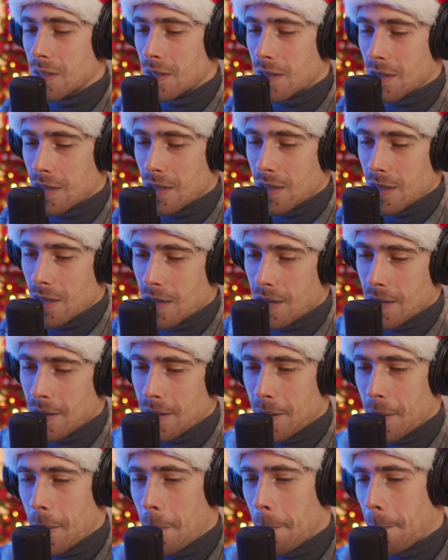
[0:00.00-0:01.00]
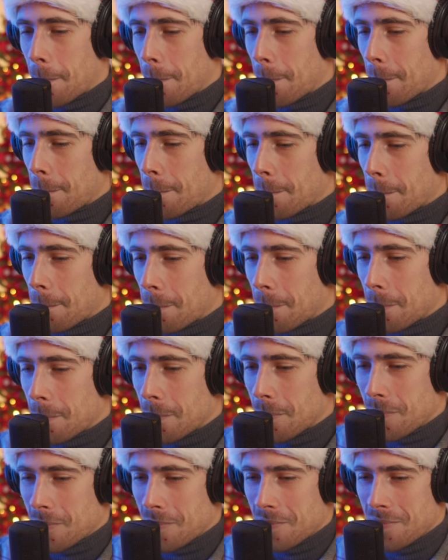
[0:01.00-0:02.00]

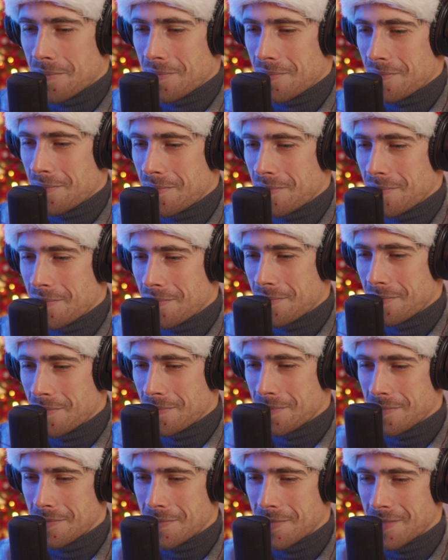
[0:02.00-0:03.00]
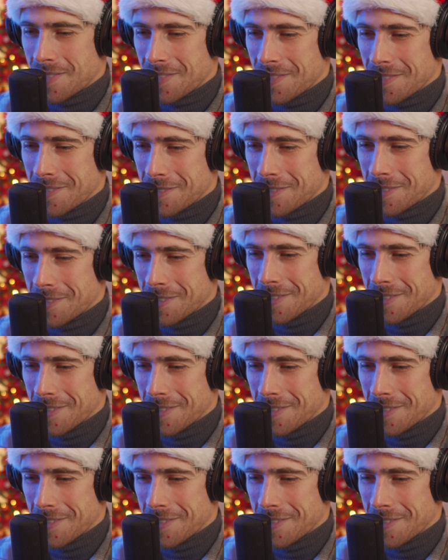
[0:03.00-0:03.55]
[no speech]